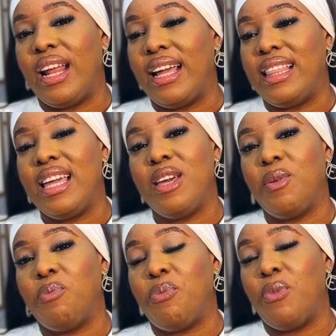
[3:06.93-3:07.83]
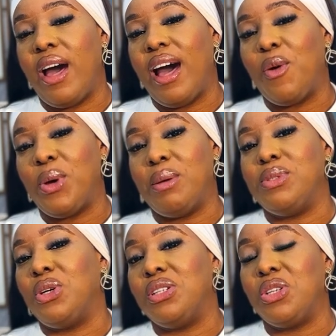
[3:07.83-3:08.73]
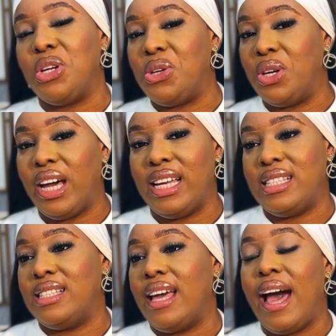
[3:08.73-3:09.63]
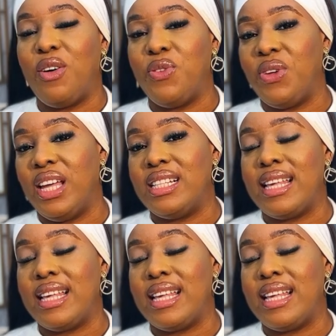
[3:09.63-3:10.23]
I think when I'm done showing you guys the outfits,